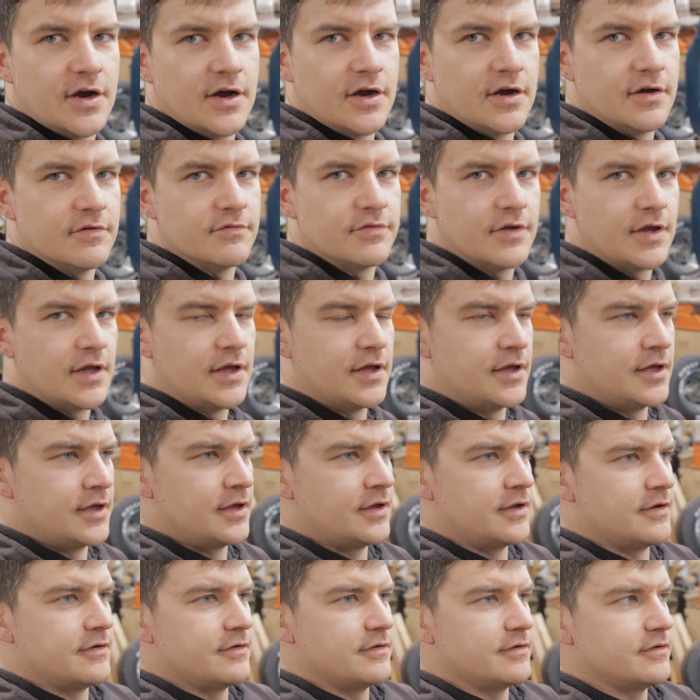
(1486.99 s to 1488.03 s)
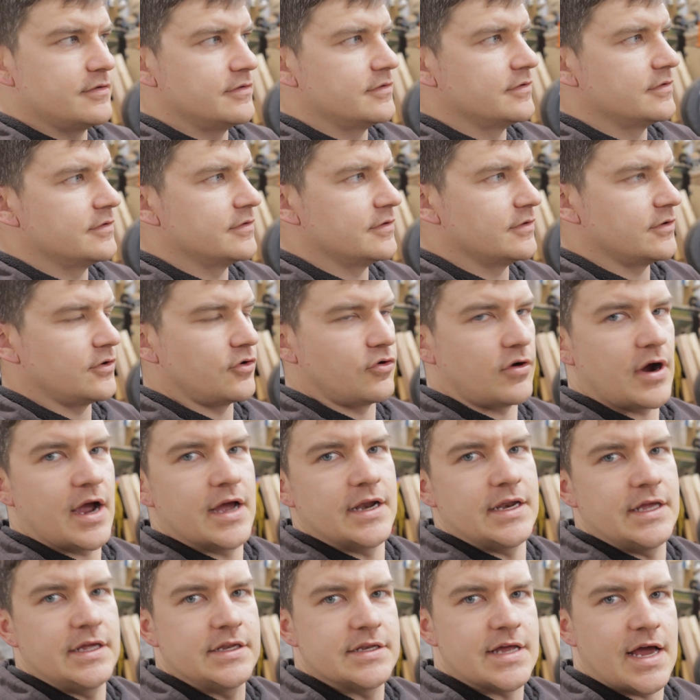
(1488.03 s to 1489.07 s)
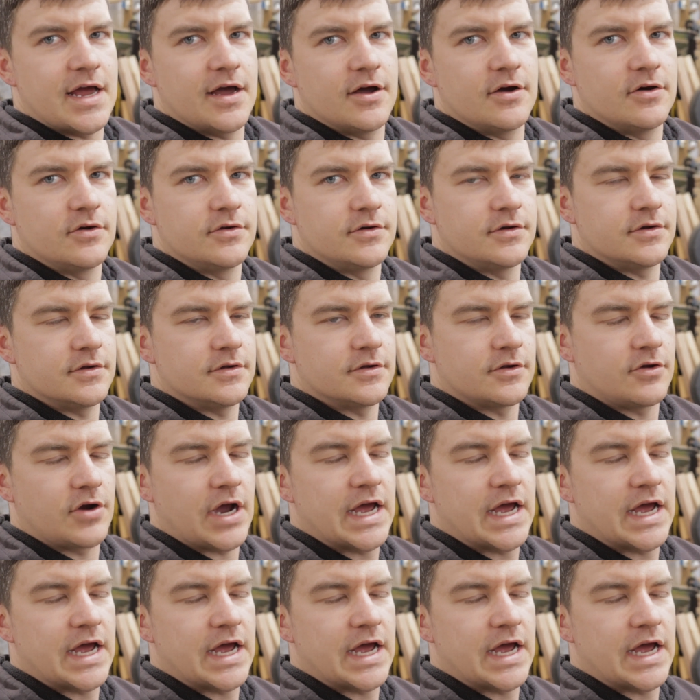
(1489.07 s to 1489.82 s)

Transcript: of grinding down